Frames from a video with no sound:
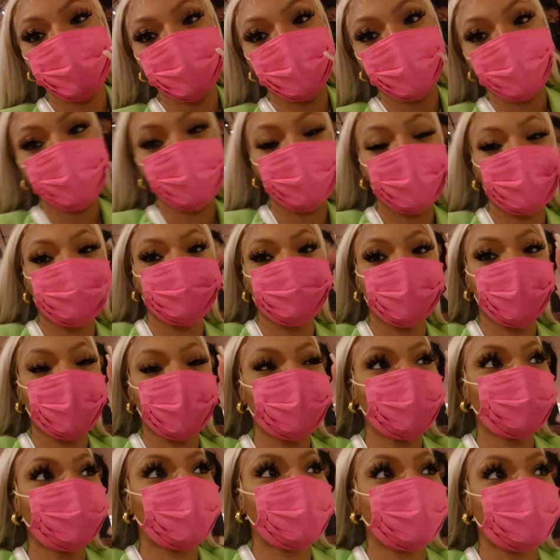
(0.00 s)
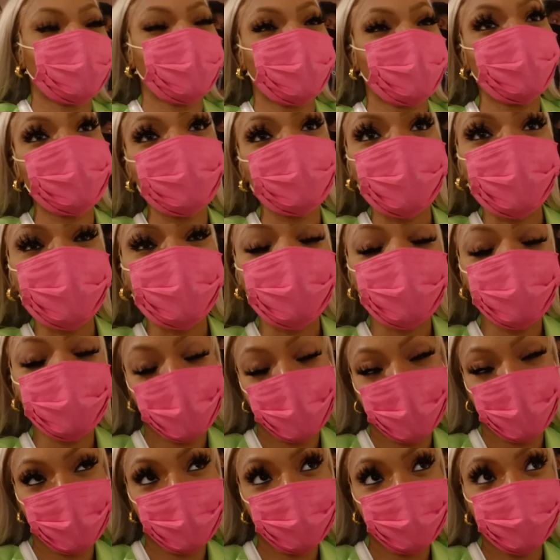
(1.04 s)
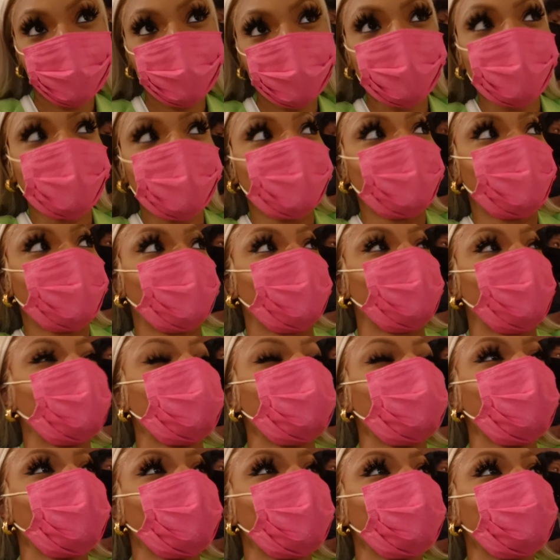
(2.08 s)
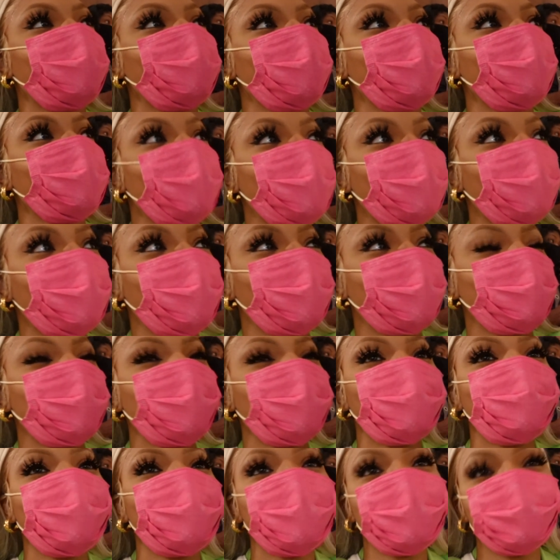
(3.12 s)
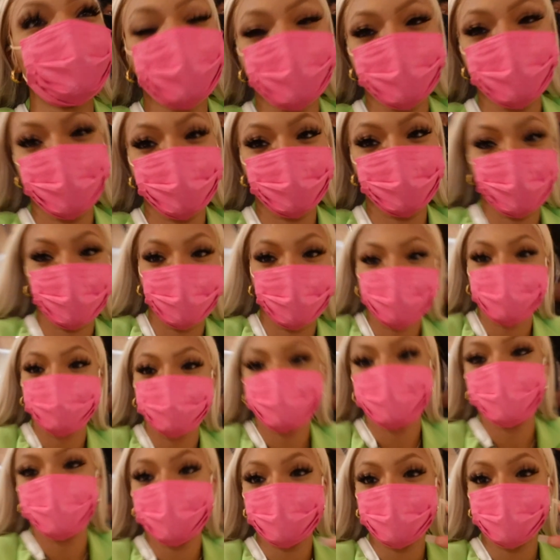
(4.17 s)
Y'all know I have changed my style a little bit, and I'm at the place called, well, we was here the other week.